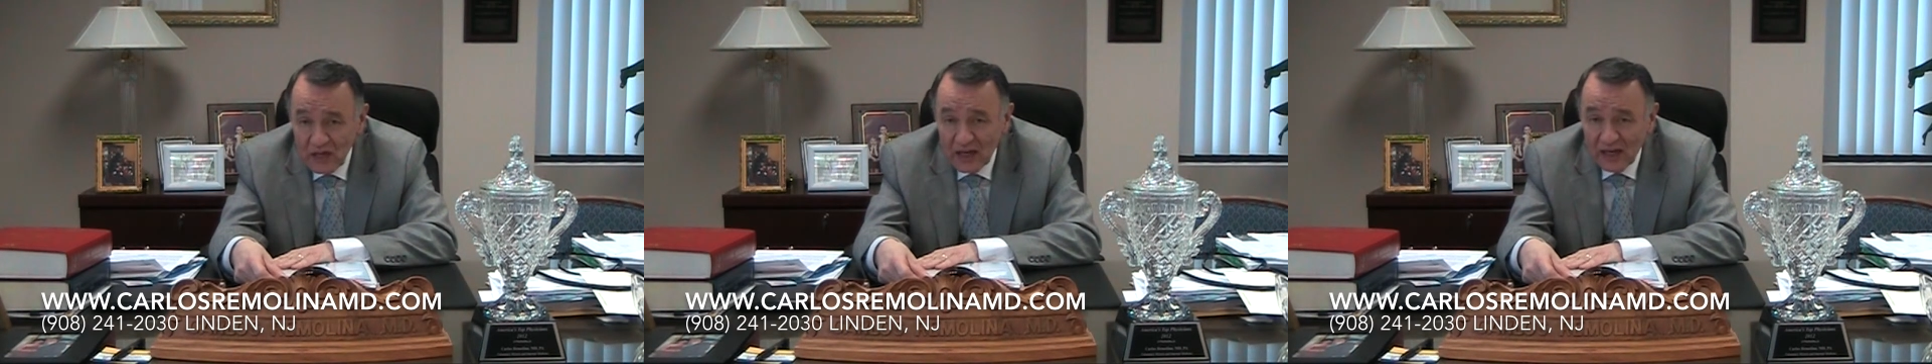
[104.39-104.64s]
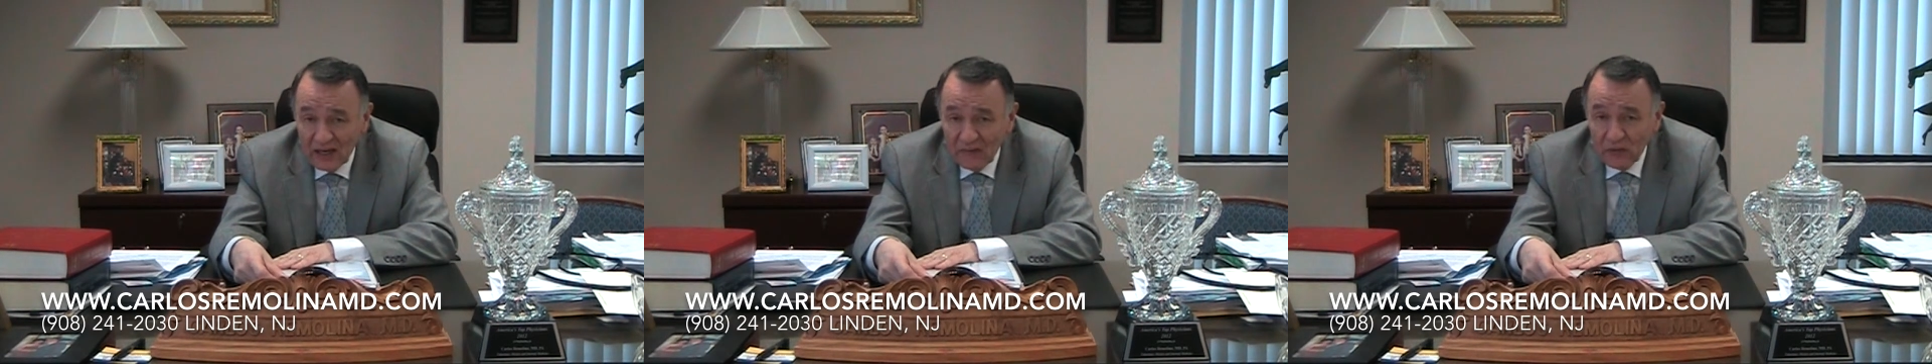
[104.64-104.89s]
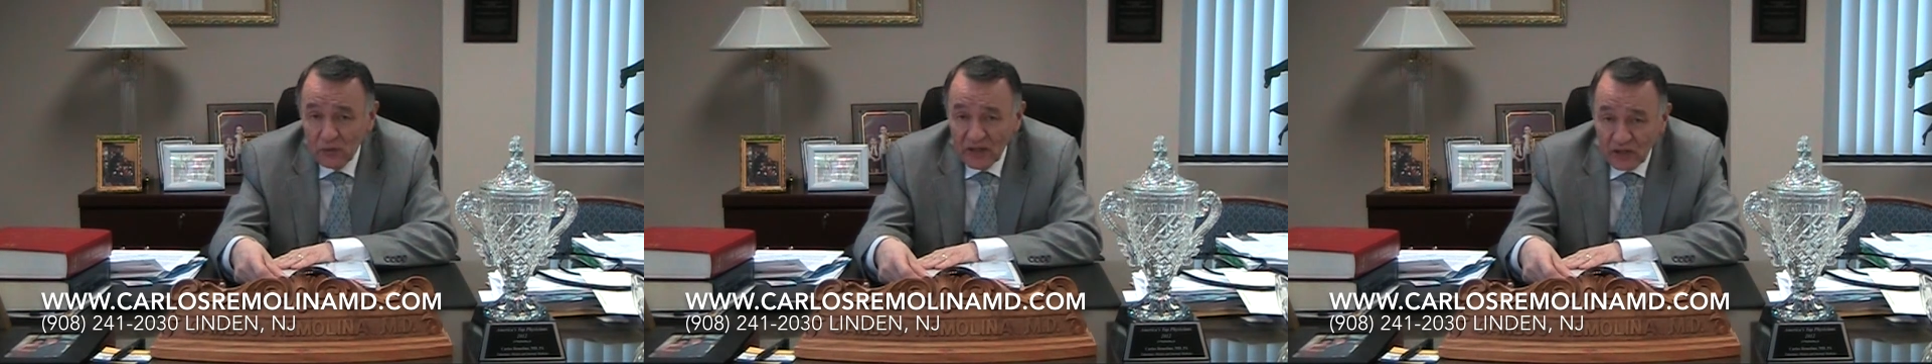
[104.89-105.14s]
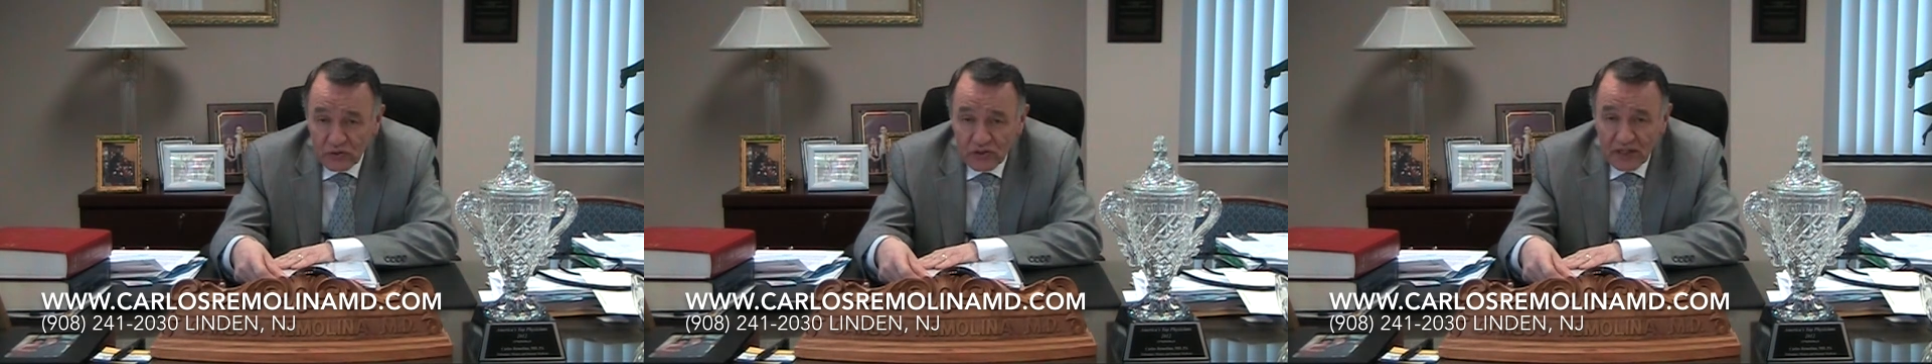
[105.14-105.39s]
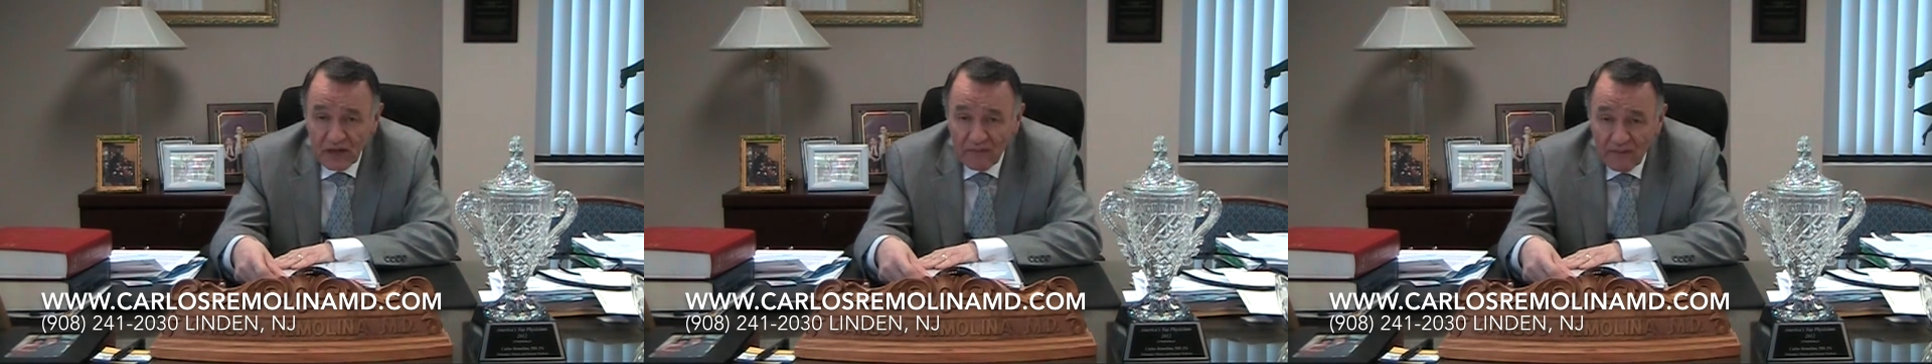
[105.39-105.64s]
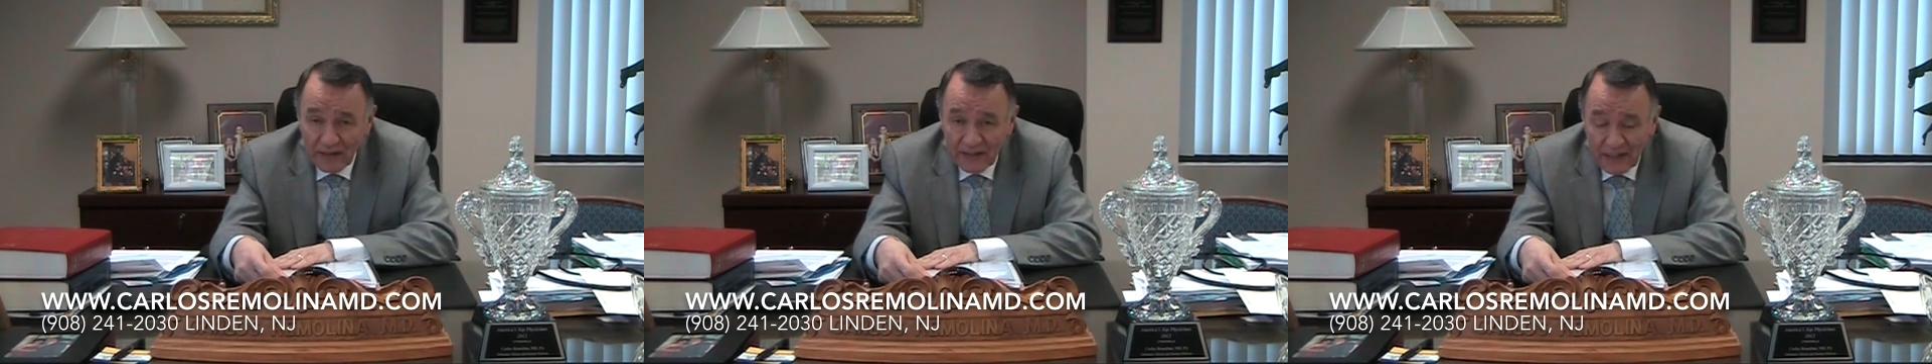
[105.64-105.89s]
and if you're interested in
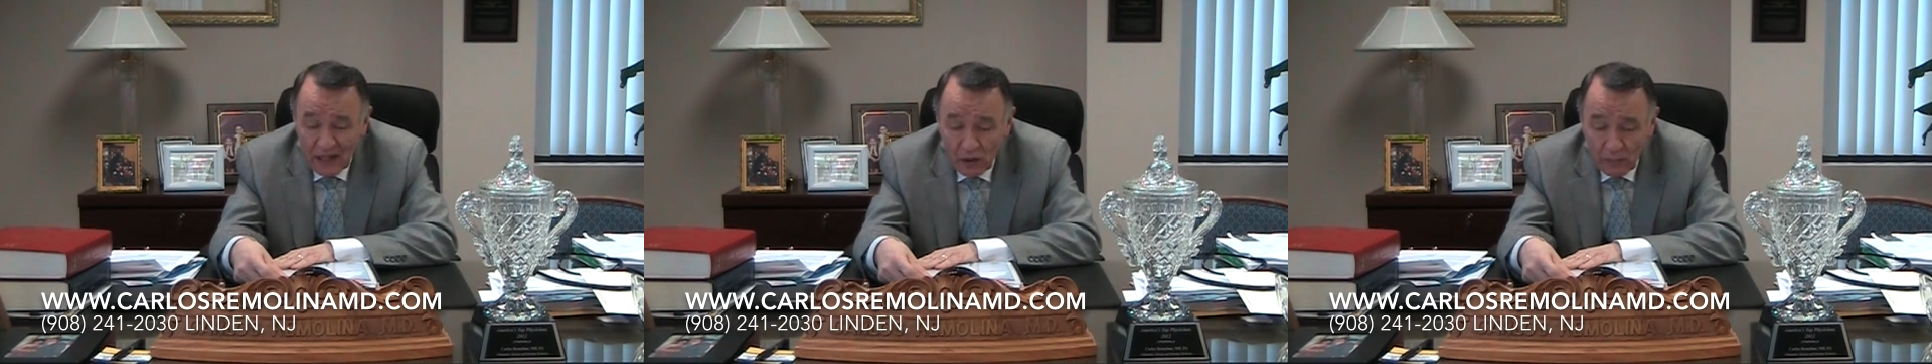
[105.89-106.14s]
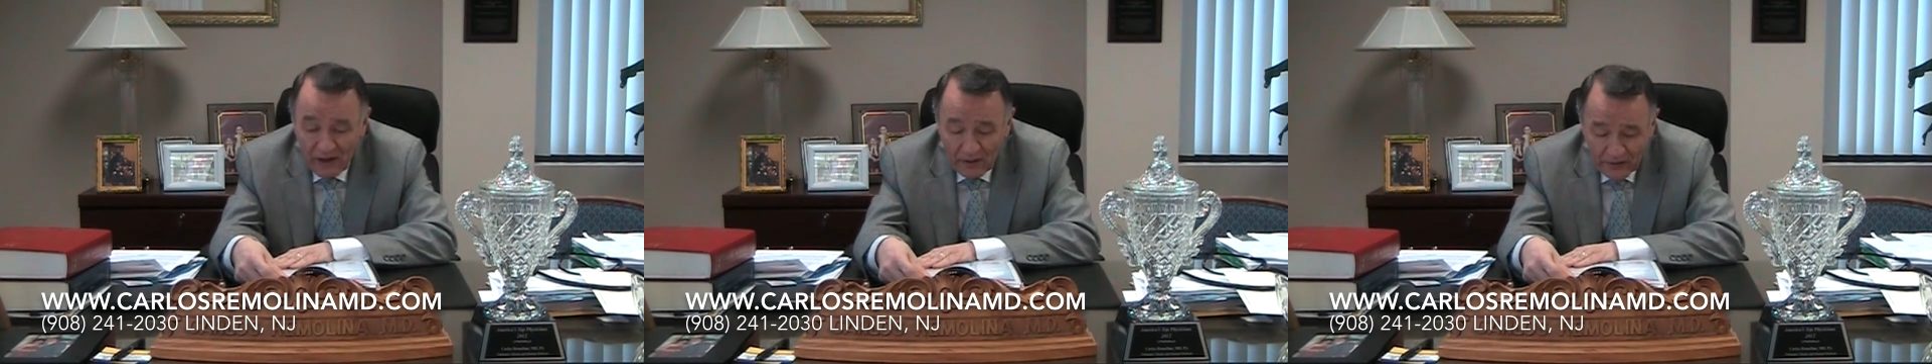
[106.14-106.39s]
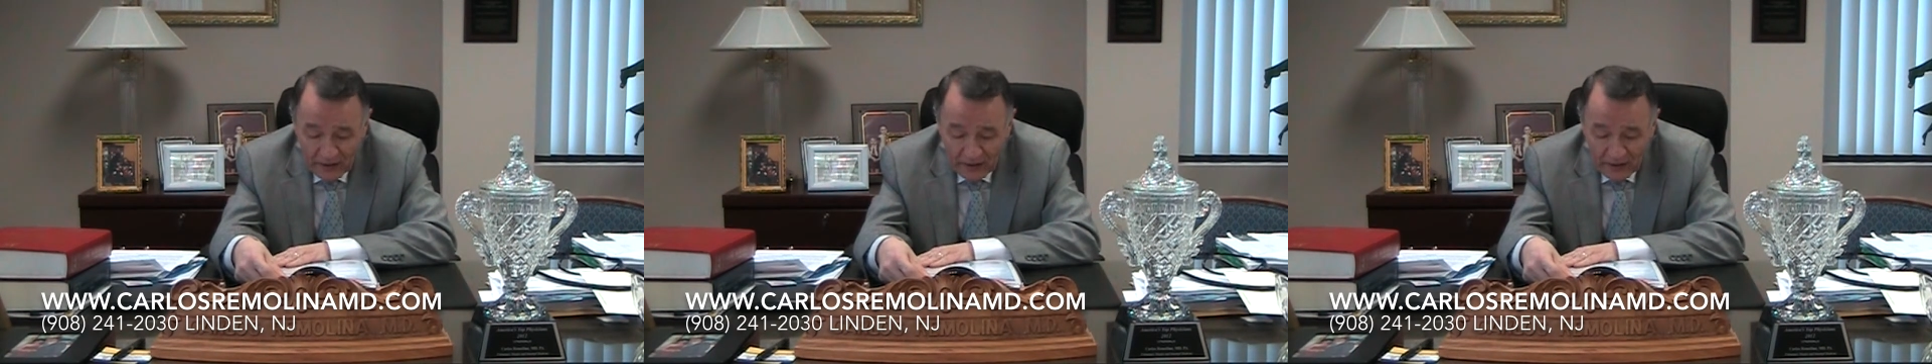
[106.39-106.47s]
finding out about